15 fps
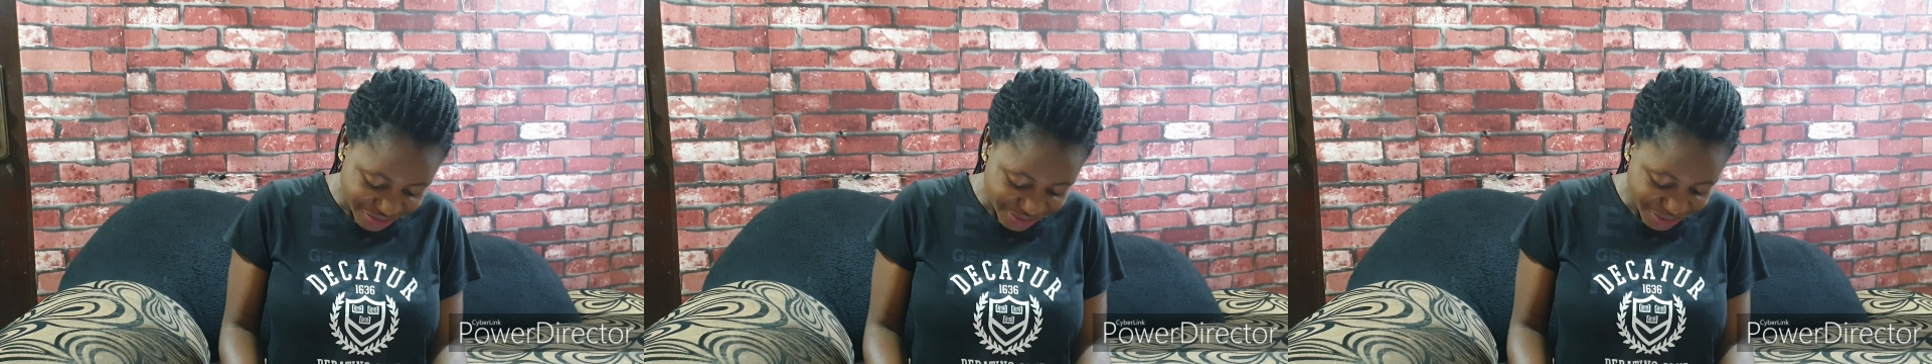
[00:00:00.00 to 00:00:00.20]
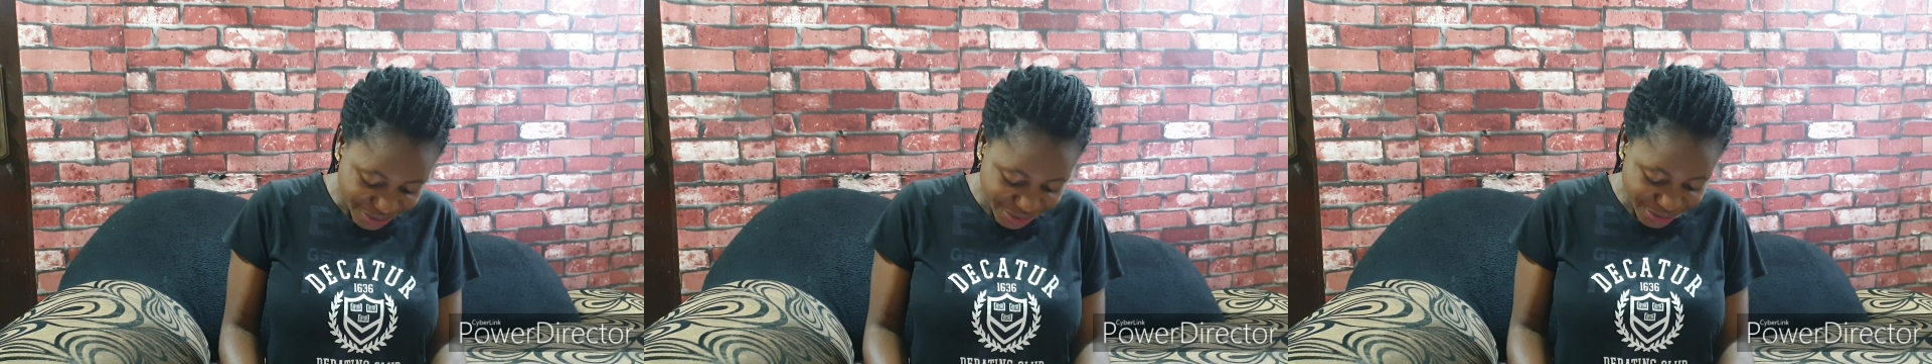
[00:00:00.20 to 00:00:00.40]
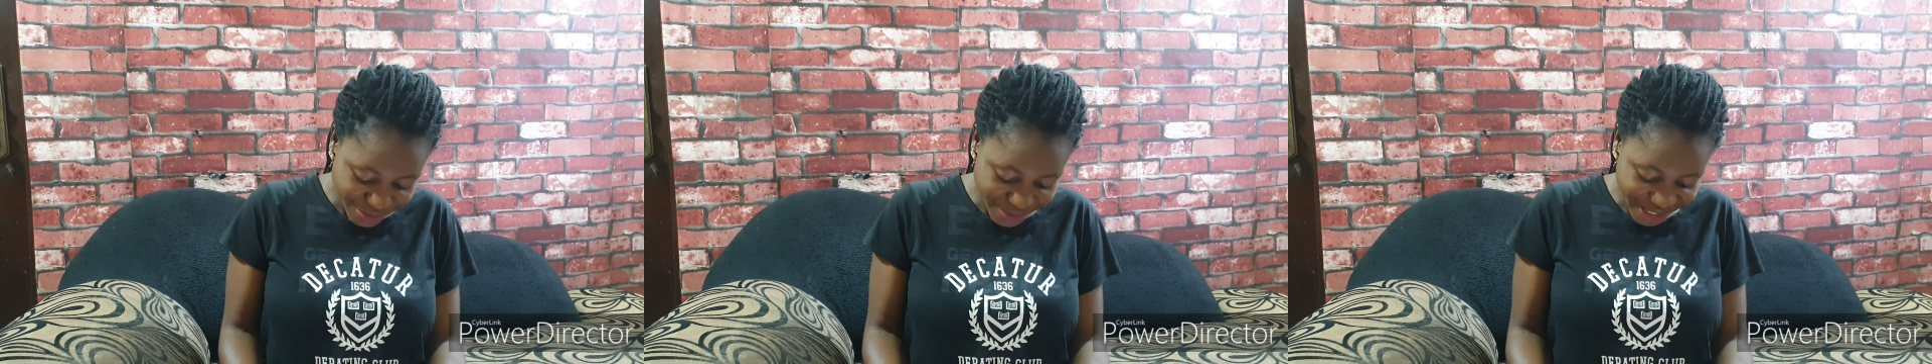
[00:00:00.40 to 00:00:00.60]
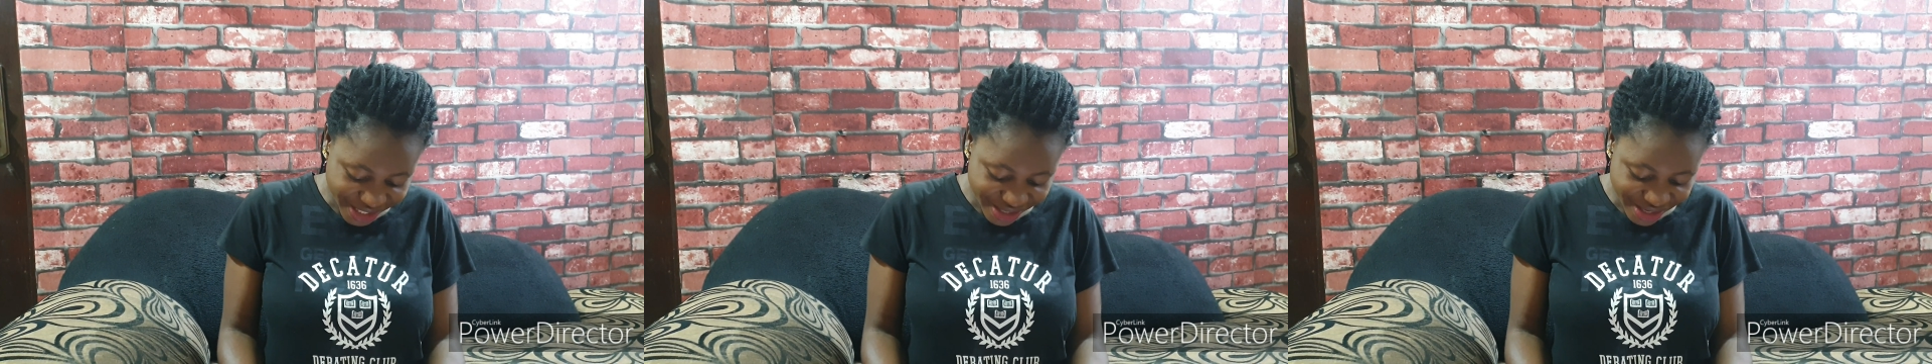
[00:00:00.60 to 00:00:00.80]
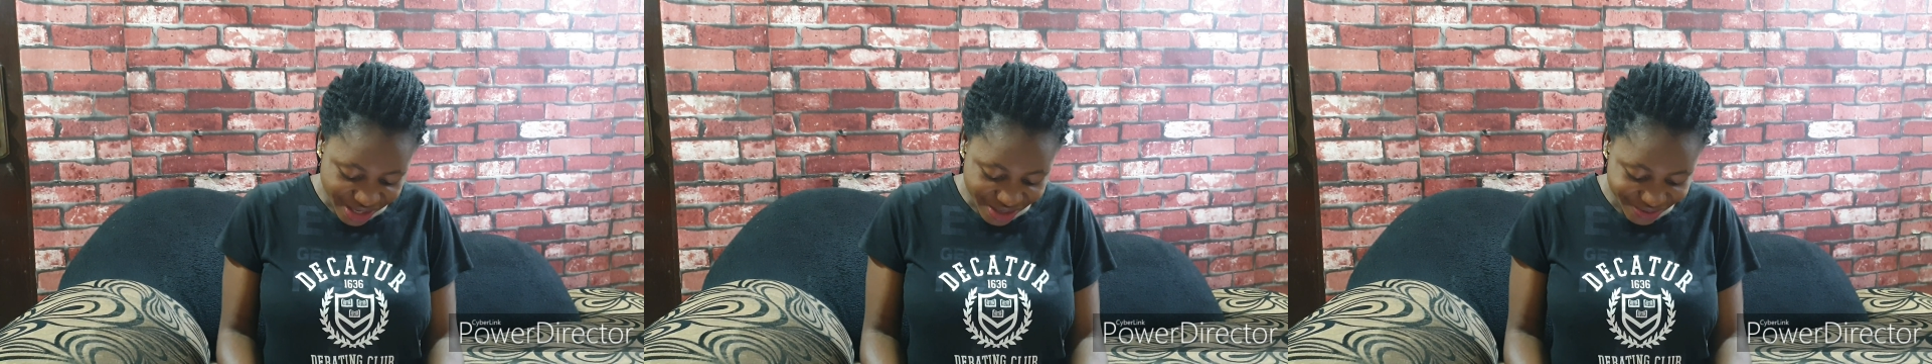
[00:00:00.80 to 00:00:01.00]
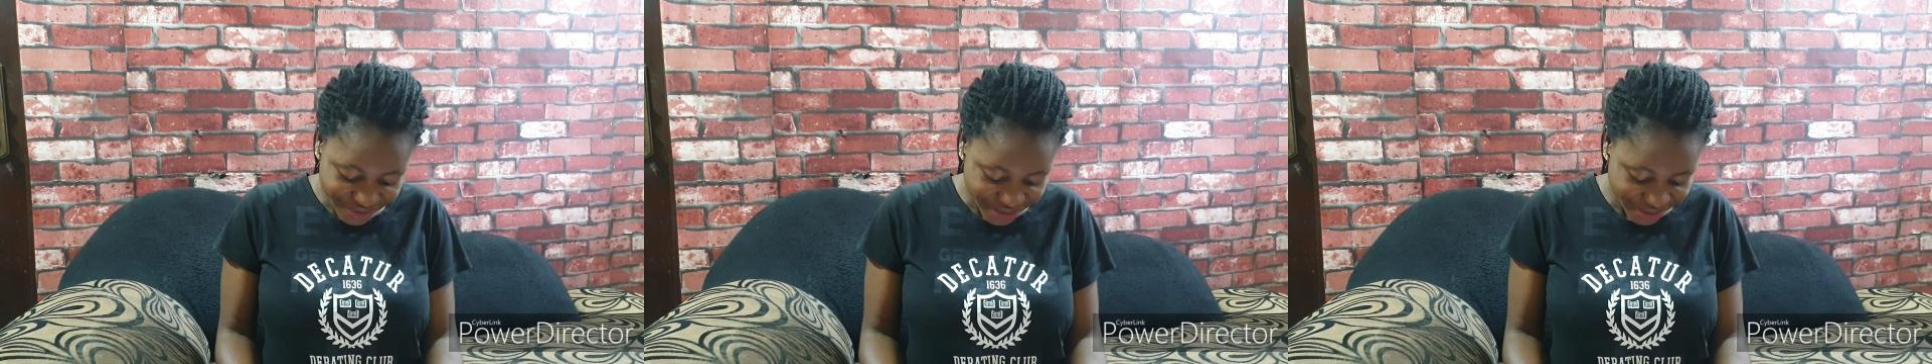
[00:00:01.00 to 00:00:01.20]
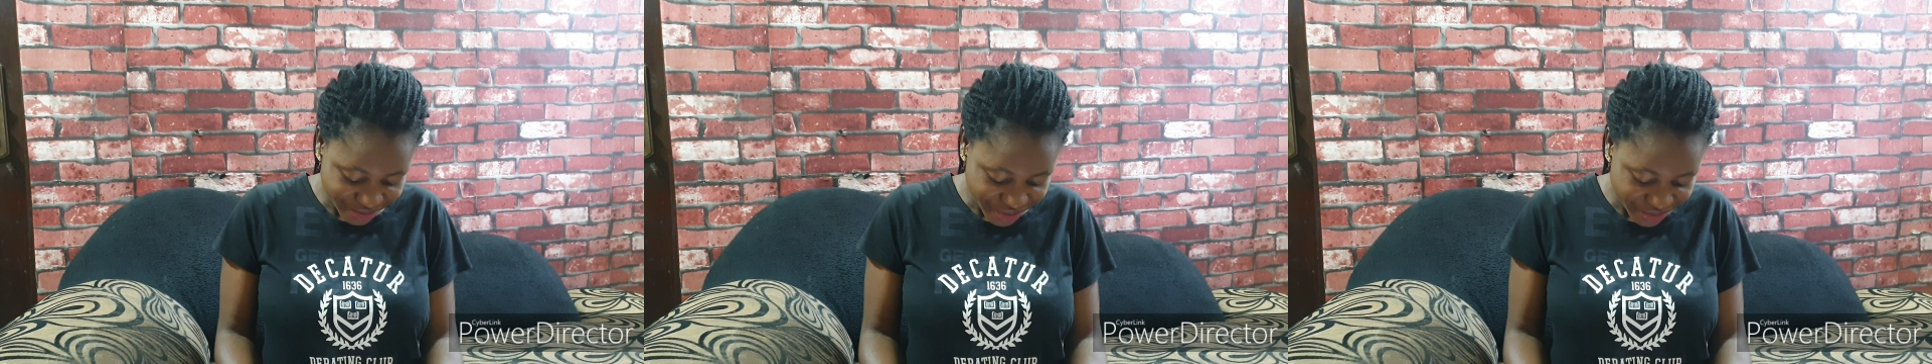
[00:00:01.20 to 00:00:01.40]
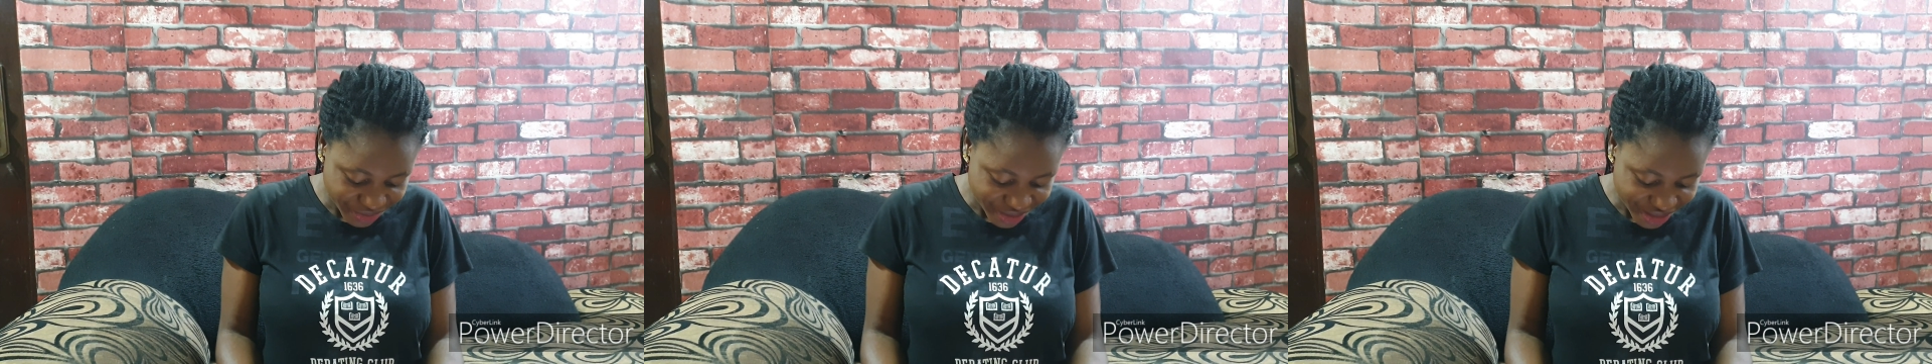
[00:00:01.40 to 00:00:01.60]
followed by nerves in
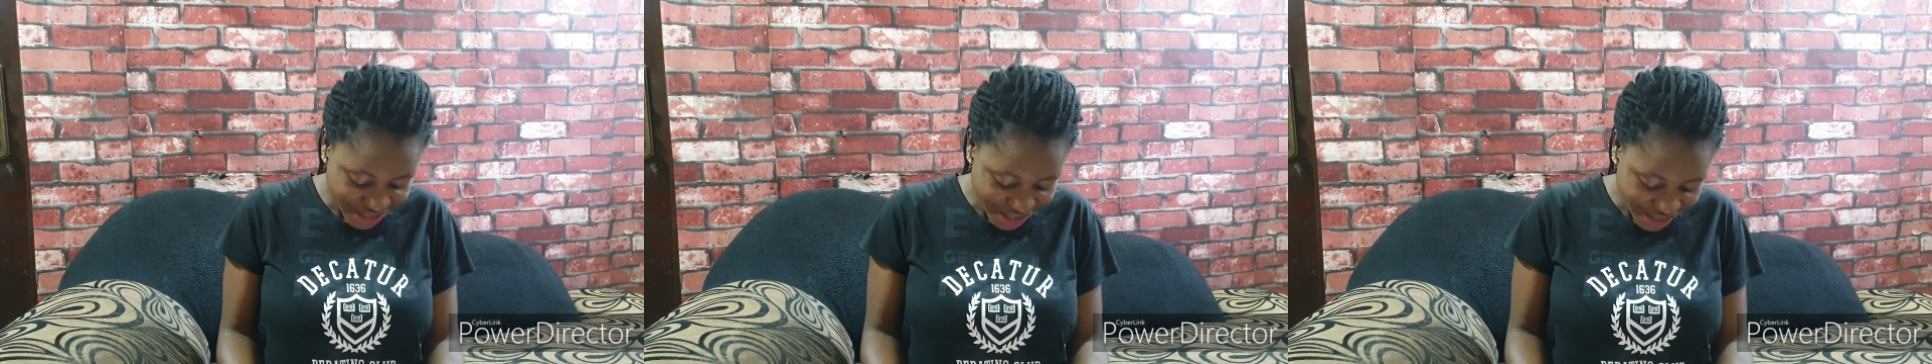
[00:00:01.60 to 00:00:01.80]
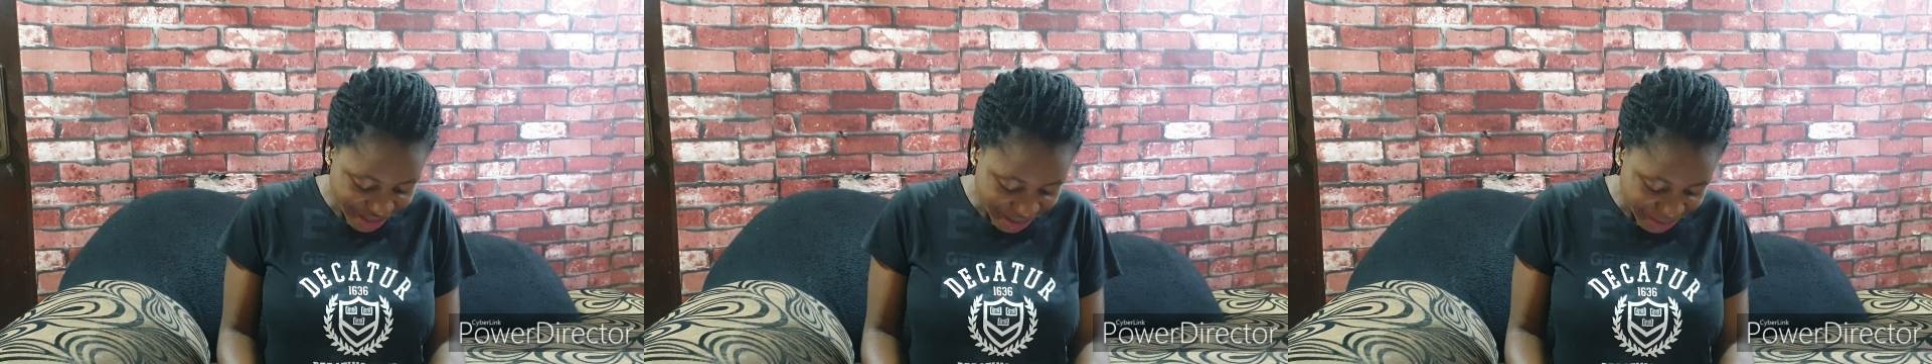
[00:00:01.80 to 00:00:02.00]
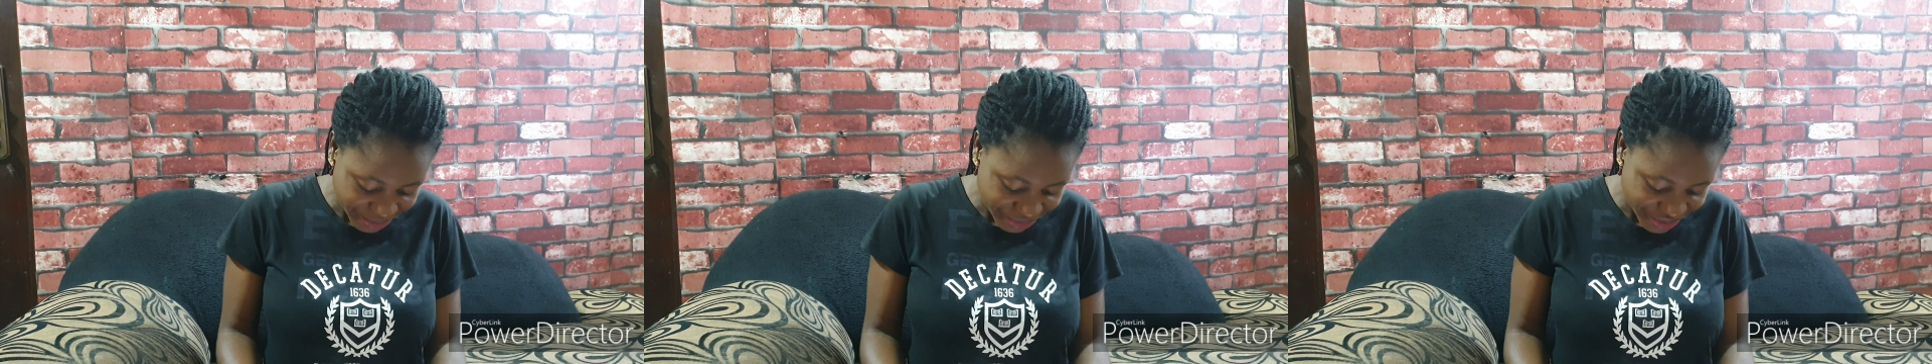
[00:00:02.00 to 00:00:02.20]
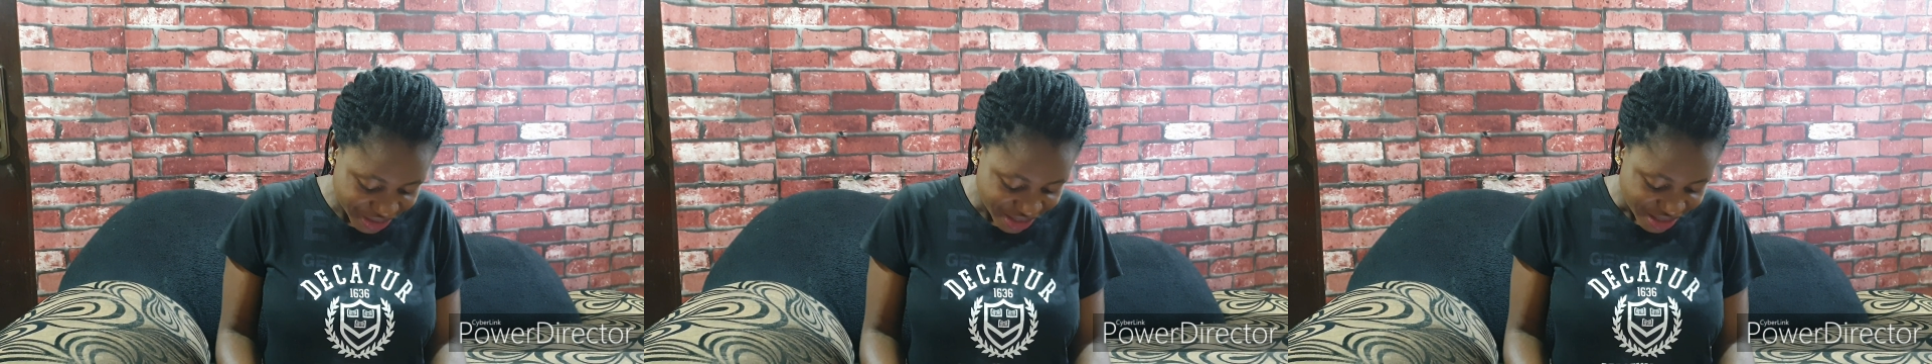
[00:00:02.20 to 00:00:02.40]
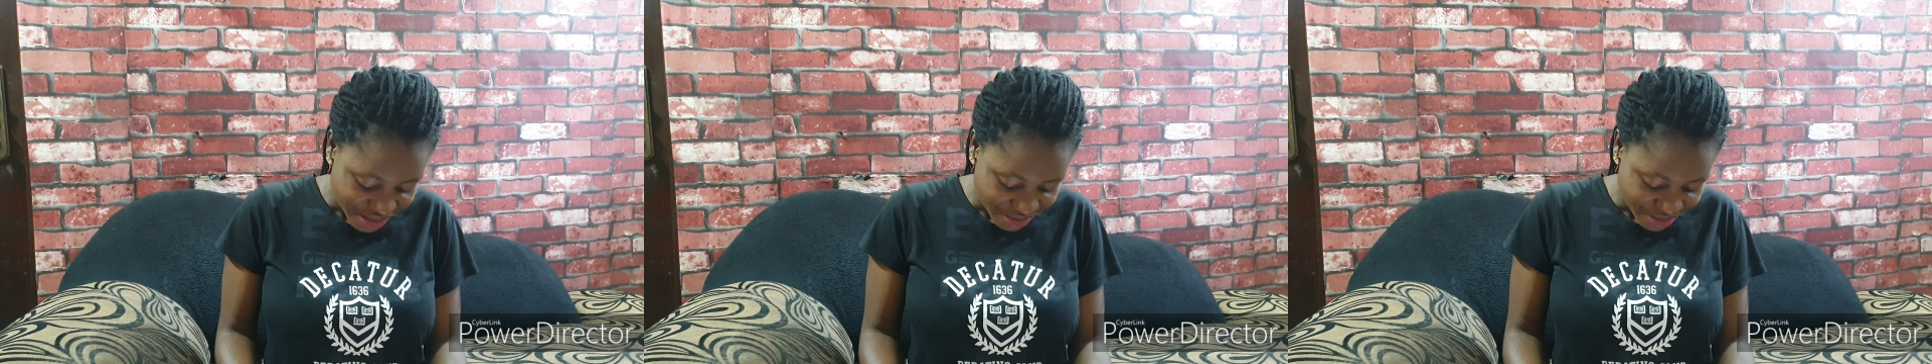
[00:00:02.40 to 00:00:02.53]
baby's arms.